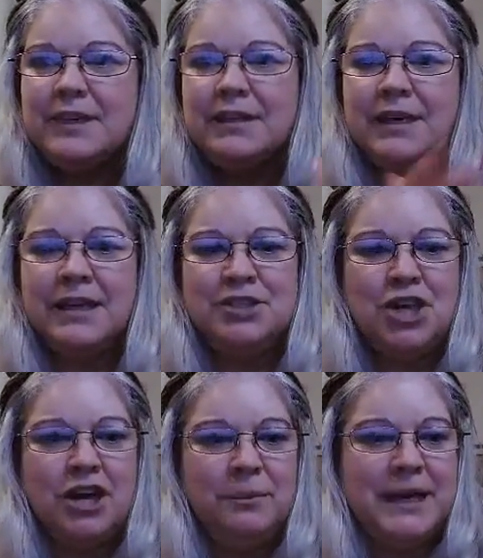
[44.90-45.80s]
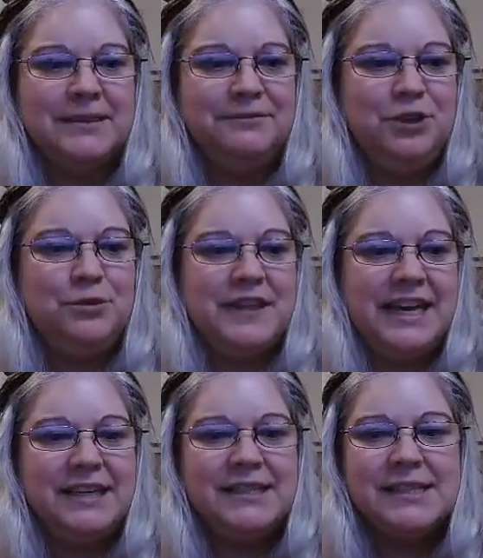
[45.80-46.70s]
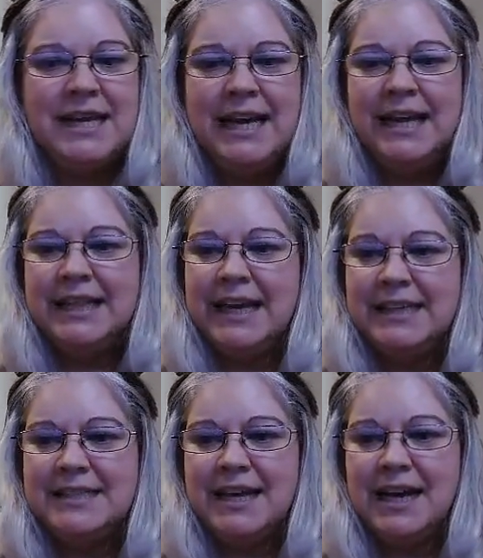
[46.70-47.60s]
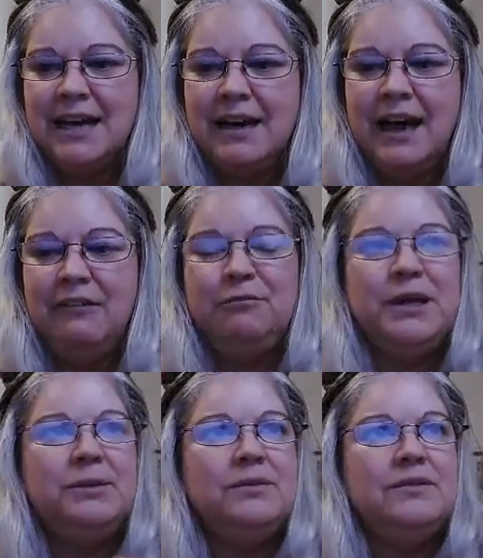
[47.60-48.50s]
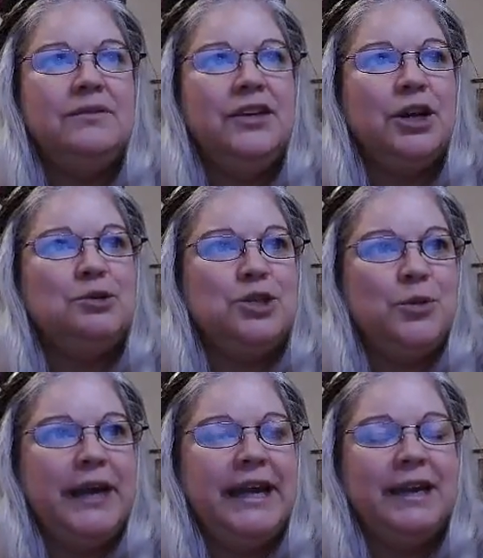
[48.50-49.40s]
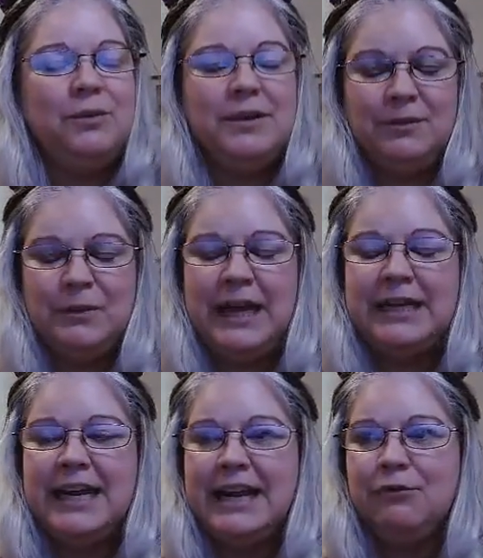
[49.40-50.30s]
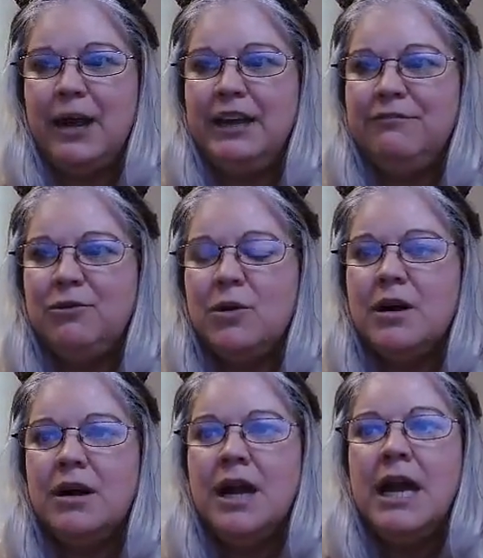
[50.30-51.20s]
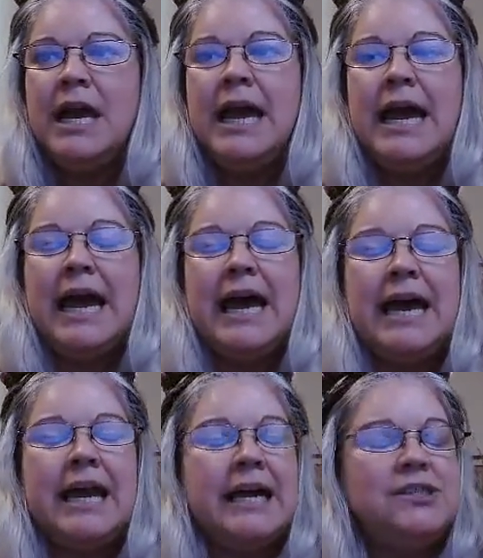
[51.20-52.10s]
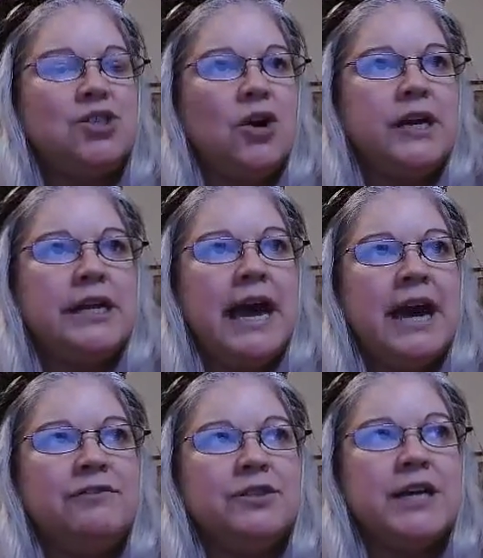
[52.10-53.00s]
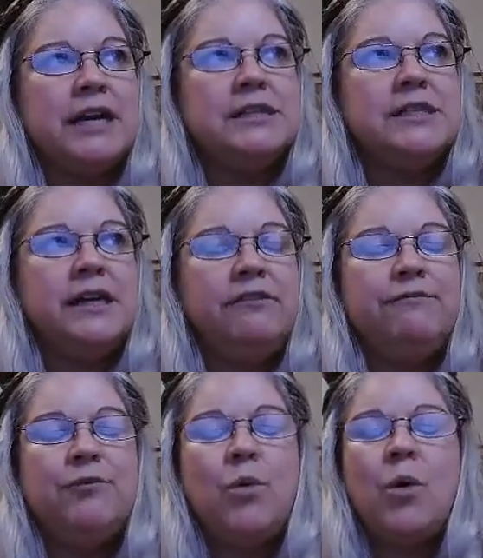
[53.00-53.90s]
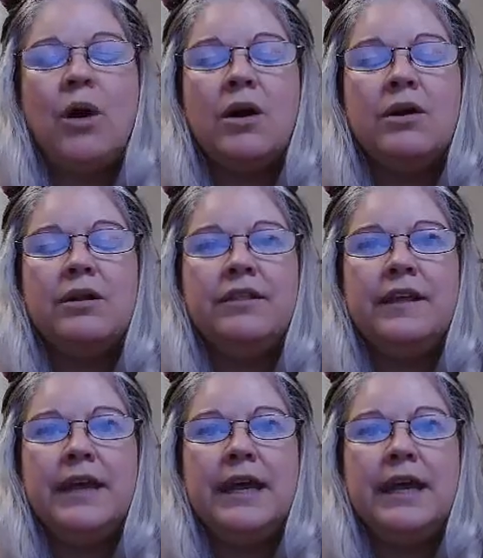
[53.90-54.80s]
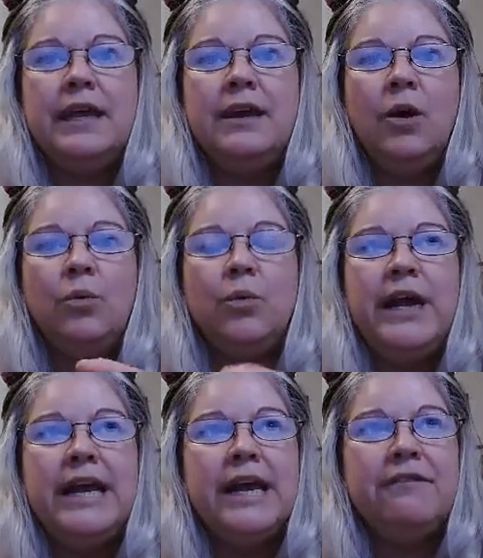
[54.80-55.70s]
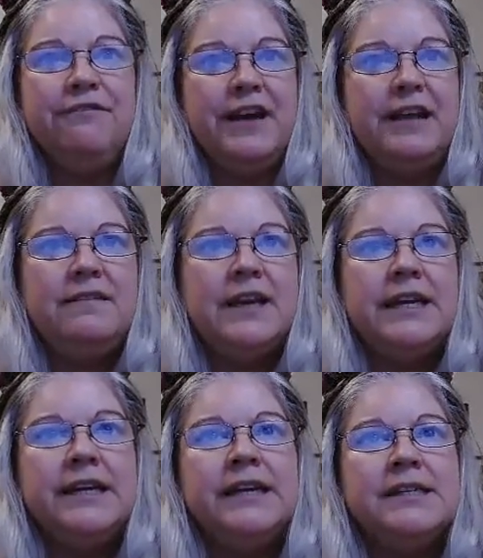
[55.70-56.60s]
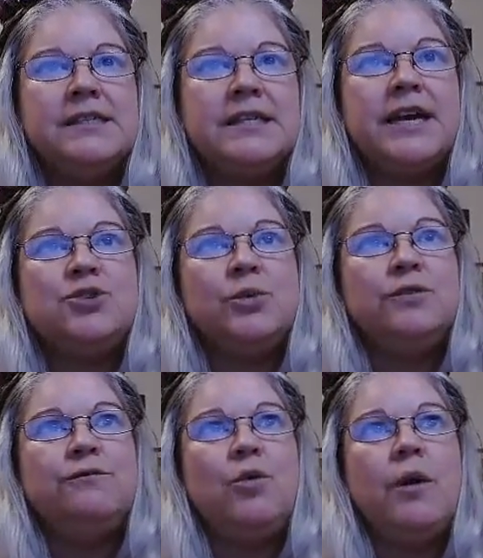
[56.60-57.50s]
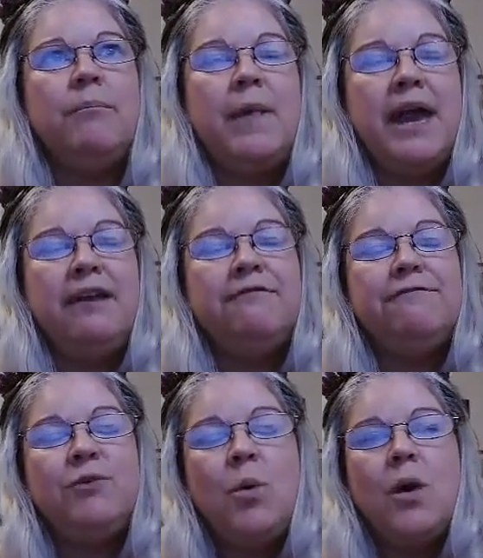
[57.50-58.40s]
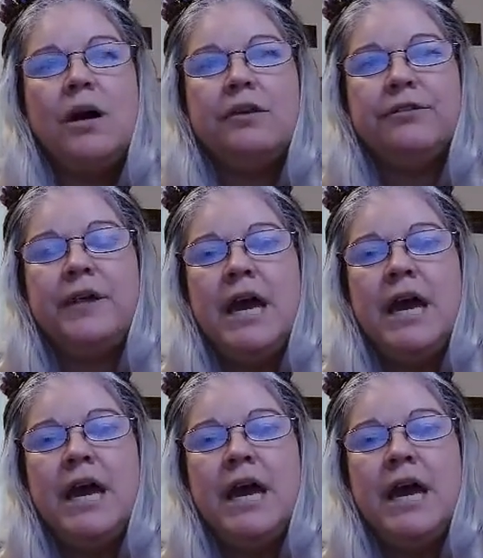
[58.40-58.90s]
Got to talk about a few things that I've been, doing and getting ready for. And I started advertising for the reading event that is scheduled for May 4th.